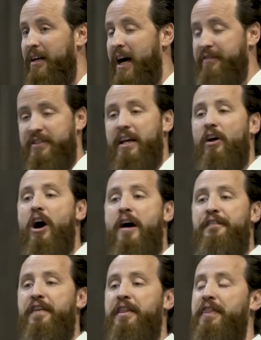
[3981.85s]
I've said
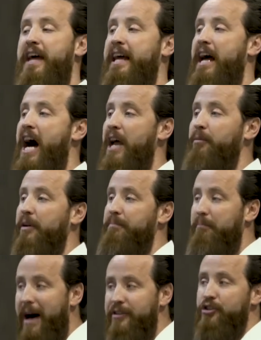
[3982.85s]
often that I would
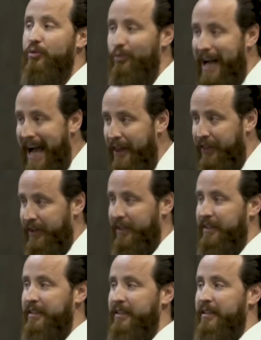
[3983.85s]
much rather